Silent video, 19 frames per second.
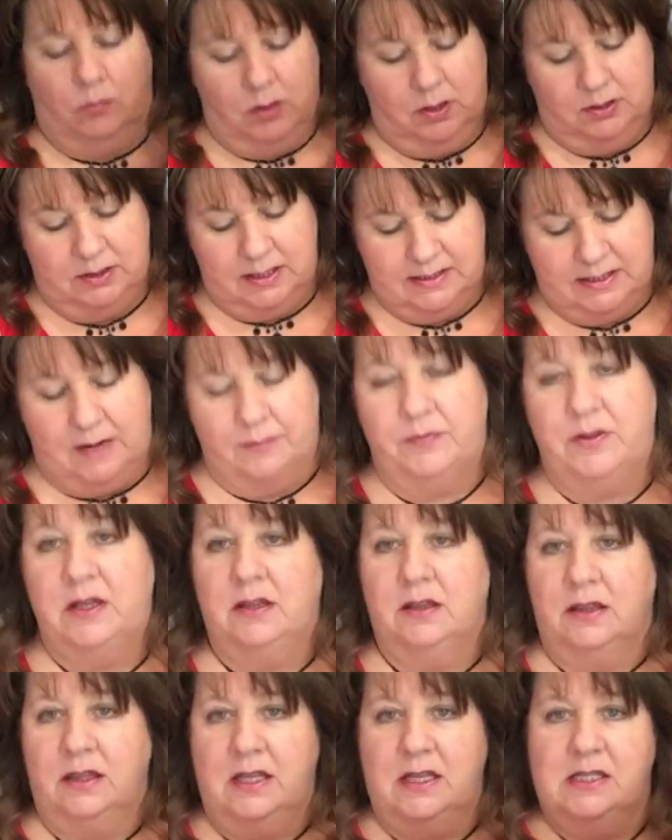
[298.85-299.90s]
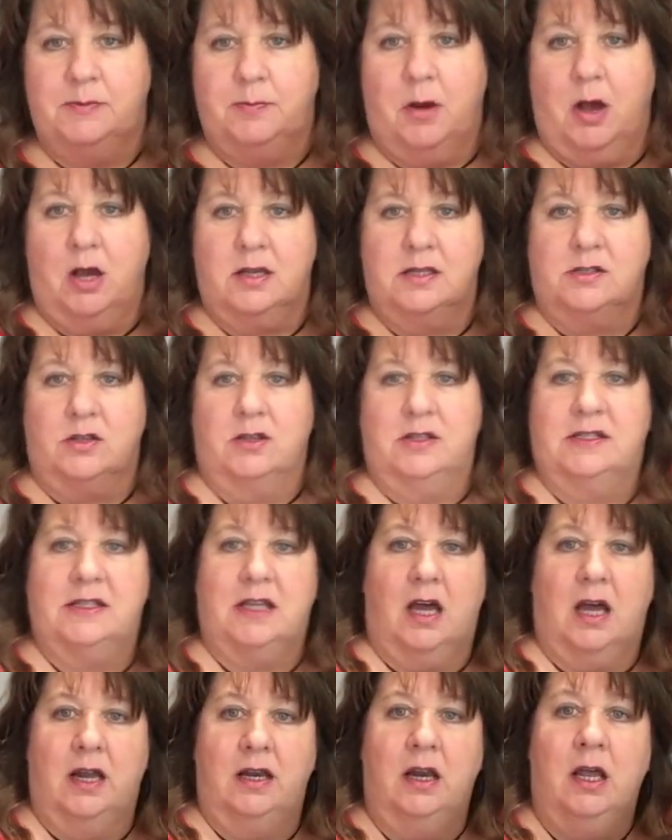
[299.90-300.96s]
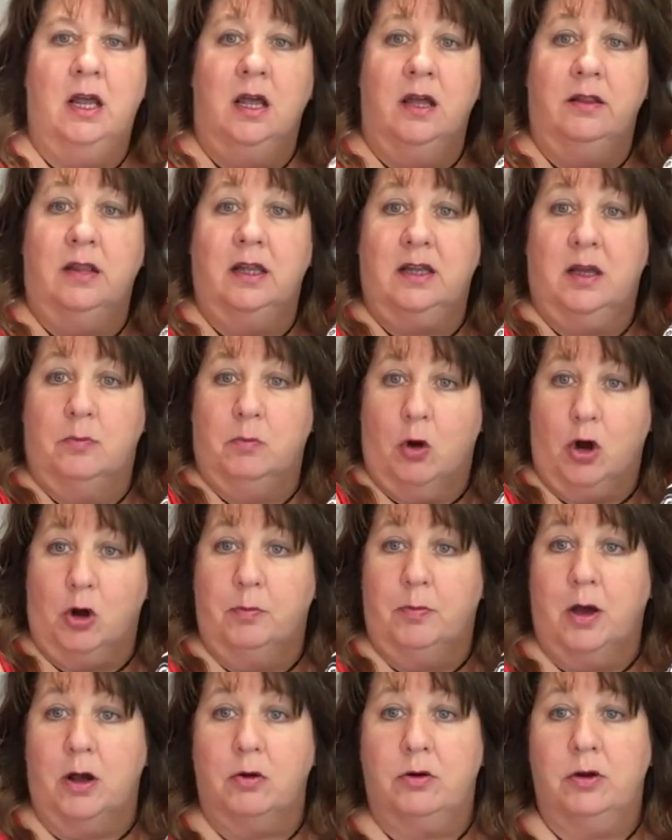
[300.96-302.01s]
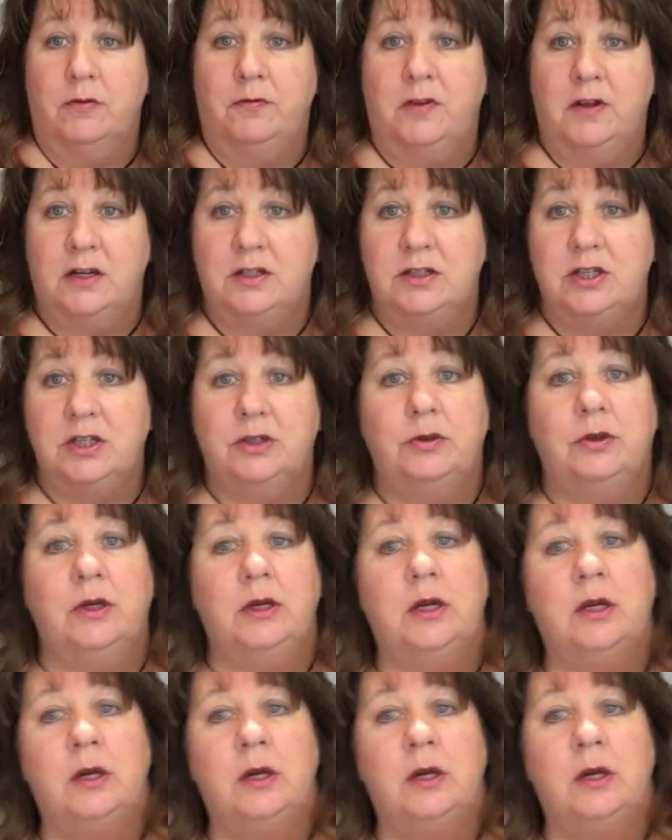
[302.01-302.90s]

well, it does have these pockets on the side, like a water bottle could fit into,